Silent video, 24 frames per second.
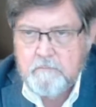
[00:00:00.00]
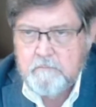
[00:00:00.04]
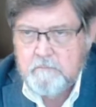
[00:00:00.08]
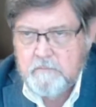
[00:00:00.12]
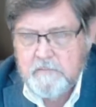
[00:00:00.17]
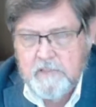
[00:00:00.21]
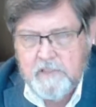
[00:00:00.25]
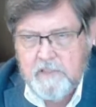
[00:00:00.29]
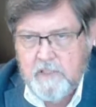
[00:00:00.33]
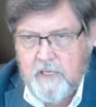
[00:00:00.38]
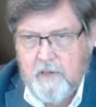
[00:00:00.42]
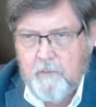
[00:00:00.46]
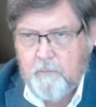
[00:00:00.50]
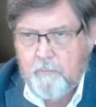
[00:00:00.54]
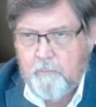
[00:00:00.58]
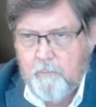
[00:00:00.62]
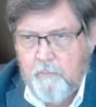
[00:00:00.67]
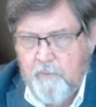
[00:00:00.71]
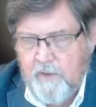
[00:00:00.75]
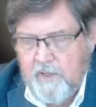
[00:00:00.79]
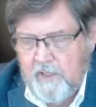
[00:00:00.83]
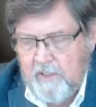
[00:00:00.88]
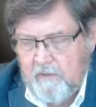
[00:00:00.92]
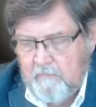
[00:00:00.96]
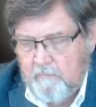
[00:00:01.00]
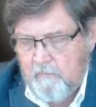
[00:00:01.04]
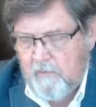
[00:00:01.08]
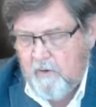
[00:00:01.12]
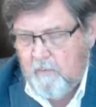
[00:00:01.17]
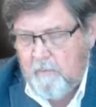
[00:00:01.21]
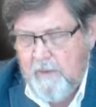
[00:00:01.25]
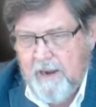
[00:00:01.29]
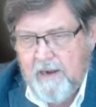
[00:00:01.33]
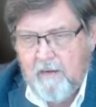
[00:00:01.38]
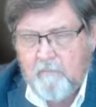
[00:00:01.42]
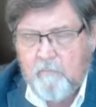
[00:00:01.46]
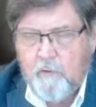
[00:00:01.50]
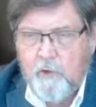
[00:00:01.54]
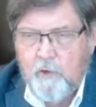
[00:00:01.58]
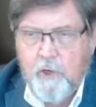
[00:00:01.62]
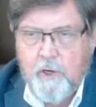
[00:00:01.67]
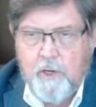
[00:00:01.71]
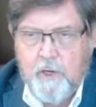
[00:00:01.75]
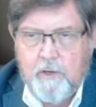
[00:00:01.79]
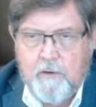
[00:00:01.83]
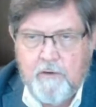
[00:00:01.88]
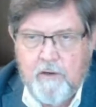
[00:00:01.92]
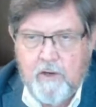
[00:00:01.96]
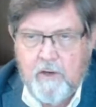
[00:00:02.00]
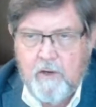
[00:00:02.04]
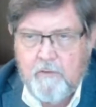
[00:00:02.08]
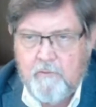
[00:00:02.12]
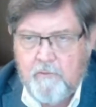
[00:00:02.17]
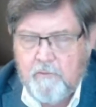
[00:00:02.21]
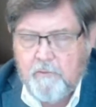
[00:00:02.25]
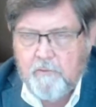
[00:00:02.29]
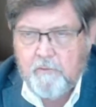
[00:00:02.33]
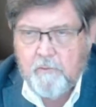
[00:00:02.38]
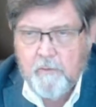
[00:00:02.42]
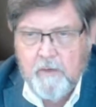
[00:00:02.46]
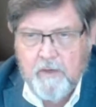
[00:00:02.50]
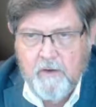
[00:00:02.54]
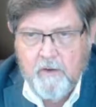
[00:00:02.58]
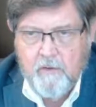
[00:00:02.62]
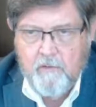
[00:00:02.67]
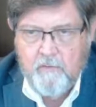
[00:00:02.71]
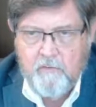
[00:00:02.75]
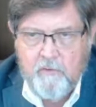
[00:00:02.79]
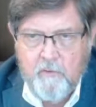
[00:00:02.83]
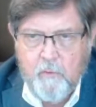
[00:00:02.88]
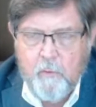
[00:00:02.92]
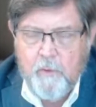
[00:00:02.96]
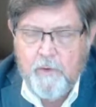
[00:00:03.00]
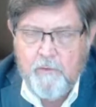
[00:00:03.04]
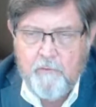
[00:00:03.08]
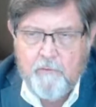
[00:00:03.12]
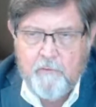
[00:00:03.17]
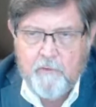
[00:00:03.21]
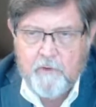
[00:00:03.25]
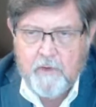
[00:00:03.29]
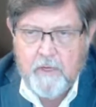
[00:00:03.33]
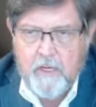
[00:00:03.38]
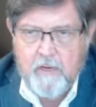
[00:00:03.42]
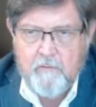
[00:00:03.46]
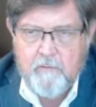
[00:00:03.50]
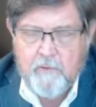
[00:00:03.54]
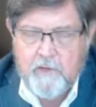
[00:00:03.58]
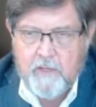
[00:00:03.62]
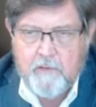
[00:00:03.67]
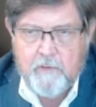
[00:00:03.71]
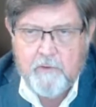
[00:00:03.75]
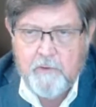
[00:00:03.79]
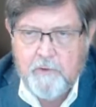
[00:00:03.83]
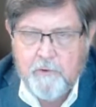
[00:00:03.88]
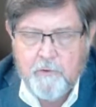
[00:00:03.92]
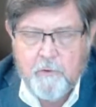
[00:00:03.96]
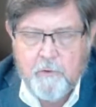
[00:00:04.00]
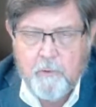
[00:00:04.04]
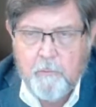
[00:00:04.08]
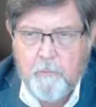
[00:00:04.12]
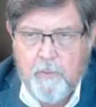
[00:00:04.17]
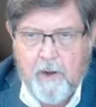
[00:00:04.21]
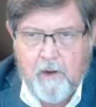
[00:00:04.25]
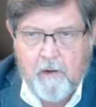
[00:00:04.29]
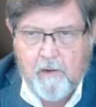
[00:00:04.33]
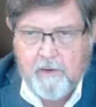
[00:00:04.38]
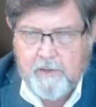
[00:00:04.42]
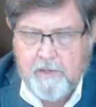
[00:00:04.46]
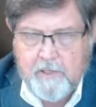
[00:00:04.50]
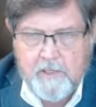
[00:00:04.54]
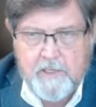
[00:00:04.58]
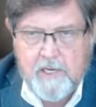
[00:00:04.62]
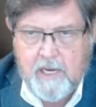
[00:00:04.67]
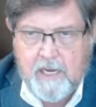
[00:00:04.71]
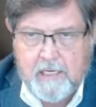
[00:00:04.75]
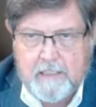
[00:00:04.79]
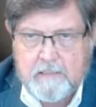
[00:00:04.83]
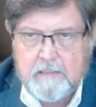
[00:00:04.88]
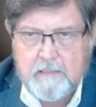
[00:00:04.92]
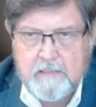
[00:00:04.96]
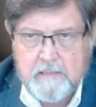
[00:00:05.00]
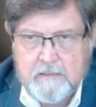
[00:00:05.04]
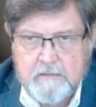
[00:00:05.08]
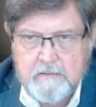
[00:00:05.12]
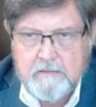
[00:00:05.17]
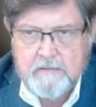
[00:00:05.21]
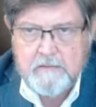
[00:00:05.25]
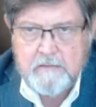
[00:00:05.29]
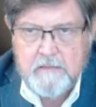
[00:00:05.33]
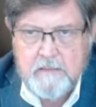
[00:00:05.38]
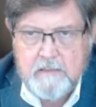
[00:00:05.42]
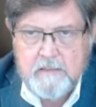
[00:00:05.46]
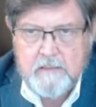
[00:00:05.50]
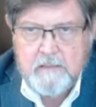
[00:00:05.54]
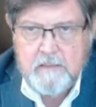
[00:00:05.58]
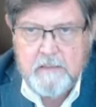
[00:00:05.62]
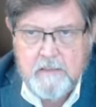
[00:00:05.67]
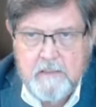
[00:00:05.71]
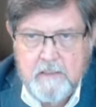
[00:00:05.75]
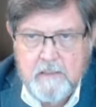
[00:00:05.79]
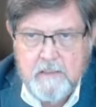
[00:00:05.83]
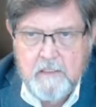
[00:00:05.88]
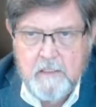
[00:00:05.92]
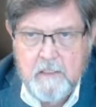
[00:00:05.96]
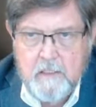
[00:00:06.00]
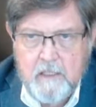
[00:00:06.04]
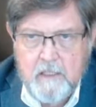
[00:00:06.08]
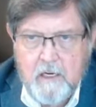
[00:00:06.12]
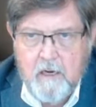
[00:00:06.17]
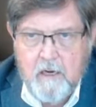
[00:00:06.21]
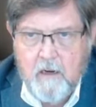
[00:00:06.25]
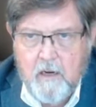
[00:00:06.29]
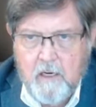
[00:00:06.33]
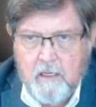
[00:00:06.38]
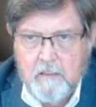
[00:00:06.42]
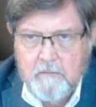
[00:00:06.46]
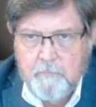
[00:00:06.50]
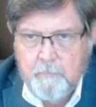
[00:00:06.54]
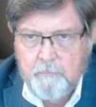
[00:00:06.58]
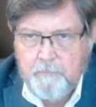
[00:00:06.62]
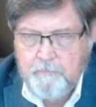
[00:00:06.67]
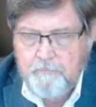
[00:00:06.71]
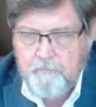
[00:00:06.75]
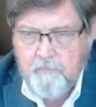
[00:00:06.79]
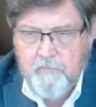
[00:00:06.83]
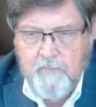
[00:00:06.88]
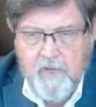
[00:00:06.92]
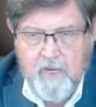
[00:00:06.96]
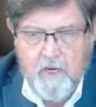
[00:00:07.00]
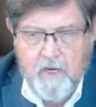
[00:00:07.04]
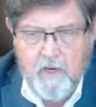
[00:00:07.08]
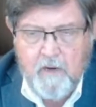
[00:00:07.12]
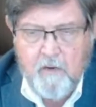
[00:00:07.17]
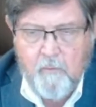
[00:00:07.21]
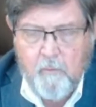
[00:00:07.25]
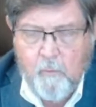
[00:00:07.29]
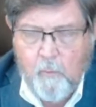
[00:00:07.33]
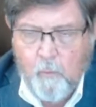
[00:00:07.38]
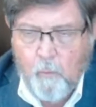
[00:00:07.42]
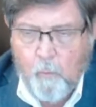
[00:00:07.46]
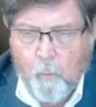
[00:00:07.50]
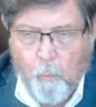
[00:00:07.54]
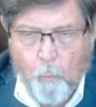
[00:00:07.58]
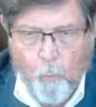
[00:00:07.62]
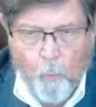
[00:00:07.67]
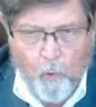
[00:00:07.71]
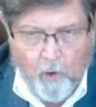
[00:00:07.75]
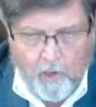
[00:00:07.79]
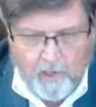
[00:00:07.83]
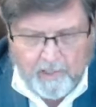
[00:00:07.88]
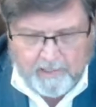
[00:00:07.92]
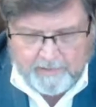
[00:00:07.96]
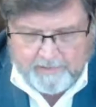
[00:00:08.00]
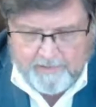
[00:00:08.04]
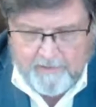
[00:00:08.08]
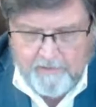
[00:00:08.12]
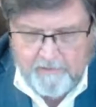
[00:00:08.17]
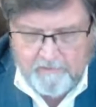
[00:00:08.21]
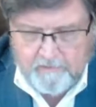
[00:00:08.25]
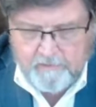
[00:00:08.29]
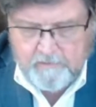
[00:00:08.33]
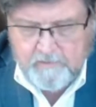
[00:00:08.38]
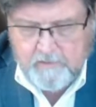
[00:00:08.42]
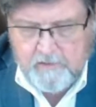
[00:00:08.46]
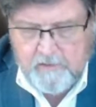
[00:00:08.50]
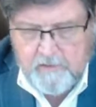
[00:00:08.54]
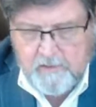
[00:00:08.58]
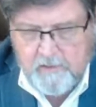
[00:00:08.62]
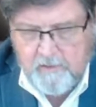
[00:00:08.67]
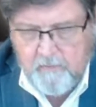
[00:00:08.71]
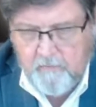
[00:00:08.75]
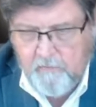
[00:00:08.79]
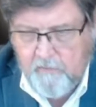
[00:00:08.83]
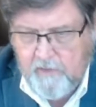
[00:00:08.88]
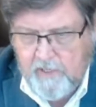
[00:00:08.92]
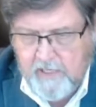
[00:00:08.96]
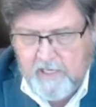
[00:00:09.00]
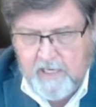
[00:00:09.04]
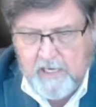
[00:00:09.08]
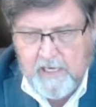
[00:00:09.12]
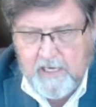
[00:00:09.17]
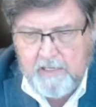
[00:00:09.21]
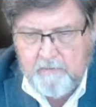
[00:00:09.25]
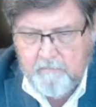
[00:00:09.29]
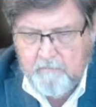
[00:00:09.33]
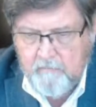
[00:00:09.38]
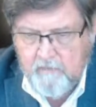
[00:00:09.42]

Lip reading: the amount of good it does is so insignificant that you can barely detect it. The one that I